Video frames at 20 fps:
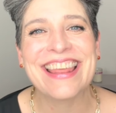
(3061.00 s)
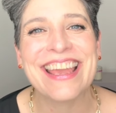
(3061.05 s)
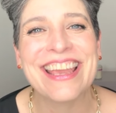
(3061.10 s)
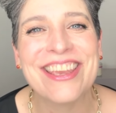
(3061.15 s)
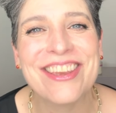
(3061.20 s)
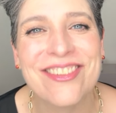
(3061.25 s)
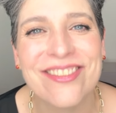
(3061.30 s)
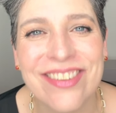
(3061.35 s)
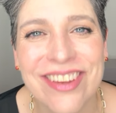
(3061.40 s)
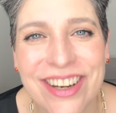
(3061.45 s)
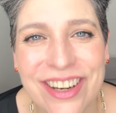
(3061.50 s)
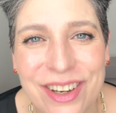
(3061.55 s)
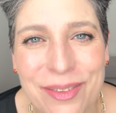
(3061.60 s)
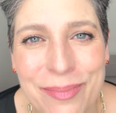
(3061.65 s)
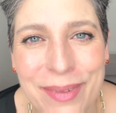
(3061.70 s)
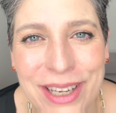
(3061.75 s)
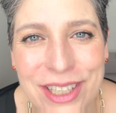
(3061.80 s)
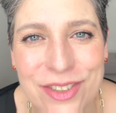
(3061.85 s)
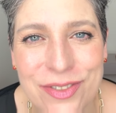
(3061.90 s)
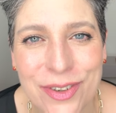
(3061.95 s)
Thank you very
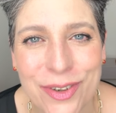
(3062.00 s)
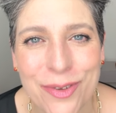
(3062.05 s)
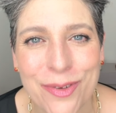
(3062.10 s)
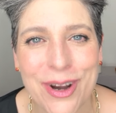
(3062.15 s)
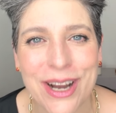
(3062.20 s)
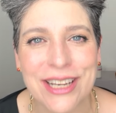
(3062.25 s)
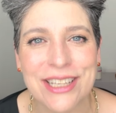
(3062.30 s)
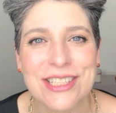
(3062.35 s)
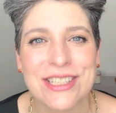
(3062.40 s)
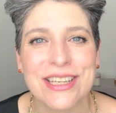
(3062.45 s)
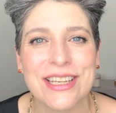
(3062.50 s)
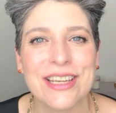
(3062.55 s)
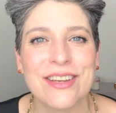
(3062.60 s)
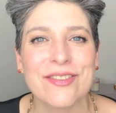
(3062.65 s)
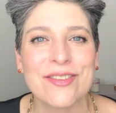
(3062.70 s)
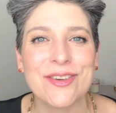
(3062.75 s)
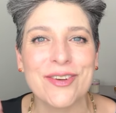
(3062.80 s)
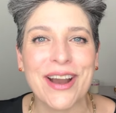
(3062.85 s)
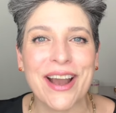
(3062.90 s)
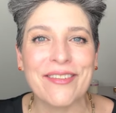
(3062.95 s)
much for watching.
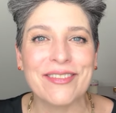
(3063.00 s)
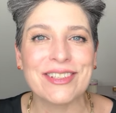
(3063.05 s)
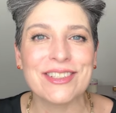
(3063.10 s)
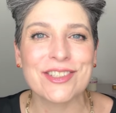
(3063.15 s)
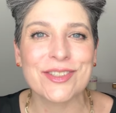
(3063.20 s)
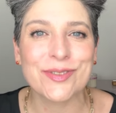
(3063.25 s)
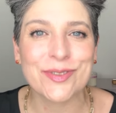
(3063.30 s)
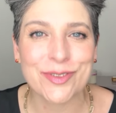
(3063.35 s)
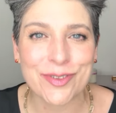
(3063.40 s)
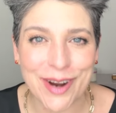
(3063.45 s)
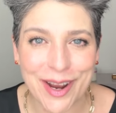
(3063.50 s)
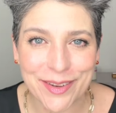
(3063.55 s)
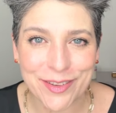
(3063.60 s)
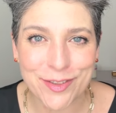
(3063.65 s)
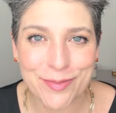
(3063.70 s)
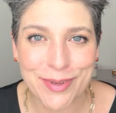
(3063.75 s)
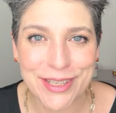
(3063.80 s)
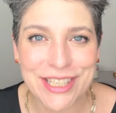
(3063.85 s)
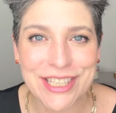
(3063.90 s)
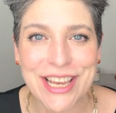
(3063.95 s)
If you haven't subscribed
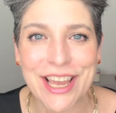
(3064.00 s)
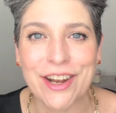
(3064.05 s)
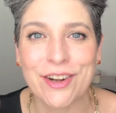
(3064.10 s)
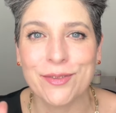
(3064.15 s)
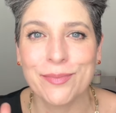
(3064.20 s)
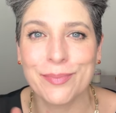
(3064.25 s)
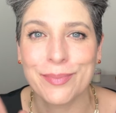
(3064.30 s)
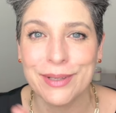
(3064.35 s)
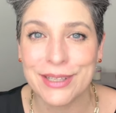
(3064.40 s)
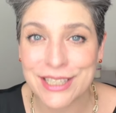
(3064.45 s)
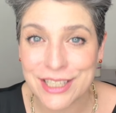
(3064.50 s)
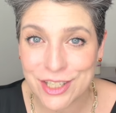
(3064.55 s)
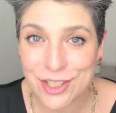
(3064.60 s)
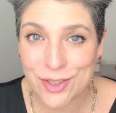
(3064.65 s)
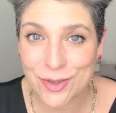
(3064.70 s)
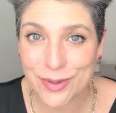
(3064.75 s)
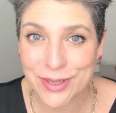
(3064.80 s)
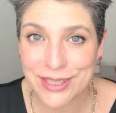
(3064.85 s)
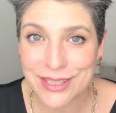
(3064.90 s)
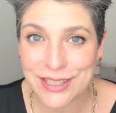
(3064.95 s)
to my channel, please
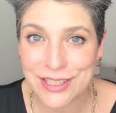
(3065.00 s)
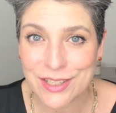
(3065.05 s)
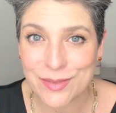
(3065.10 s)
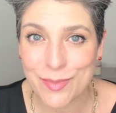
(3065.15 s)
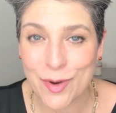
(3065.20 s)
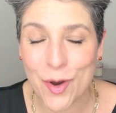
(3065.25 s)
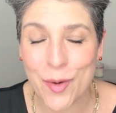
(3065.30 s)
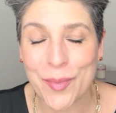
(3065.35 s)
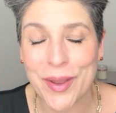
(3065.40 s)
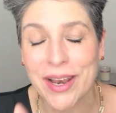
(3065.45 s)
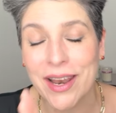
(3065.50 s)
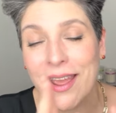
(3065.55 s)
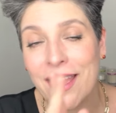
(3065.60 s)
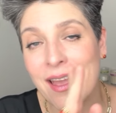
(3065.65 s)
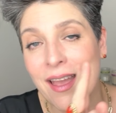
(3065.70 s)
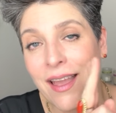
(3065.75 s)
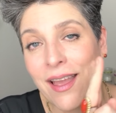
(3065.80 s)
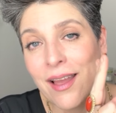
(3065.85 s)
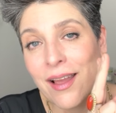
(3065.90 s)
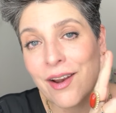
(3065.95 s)
do it this moment.
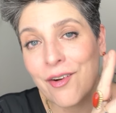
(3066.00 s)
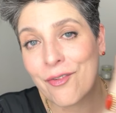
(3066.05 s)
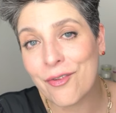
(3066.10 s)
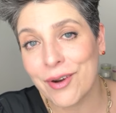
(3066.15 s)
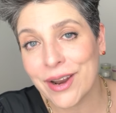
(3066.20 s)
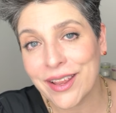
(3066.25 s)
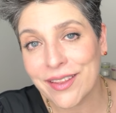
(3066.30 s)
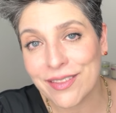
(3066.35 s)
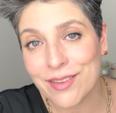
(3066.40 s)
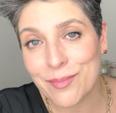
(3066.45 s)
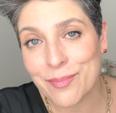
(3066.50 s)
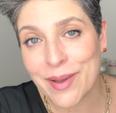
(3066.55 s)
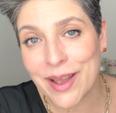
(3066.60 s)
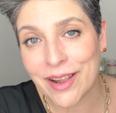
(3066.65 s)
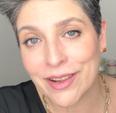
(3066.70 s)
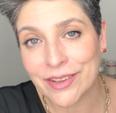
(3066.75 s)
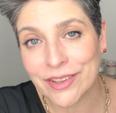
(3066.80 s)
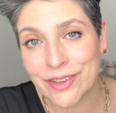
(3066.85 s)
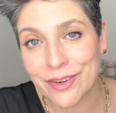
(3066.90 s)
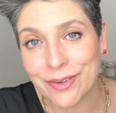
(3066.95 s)
Ring the
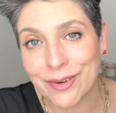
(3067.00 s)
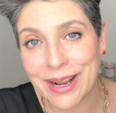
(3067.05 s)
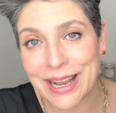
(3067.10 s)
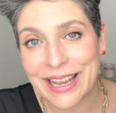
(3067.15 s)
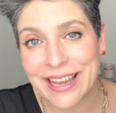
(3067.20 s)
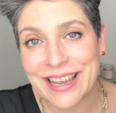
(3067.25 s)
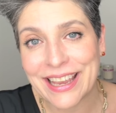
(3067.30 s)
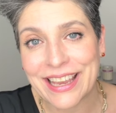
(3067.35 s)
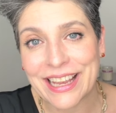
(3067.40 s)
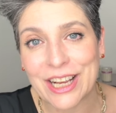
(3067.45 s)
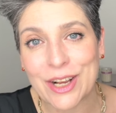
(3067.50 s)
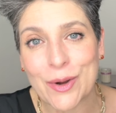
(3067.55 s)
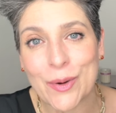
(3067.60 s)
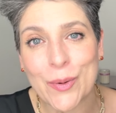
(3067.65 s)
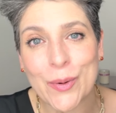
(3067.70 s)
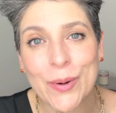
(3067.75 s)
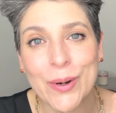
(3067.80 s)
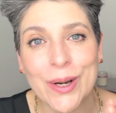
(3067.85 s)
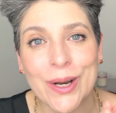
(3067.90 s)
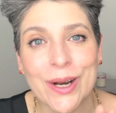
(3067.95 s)
bell on the right-hand
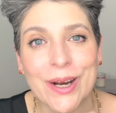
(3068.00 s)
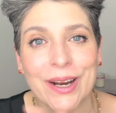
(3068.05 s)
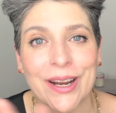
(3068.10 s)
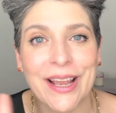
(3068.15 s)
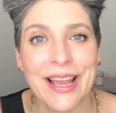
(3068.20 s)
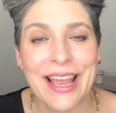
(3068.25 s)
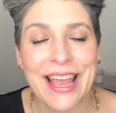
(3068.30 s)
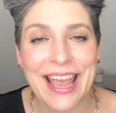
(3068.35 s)
corner.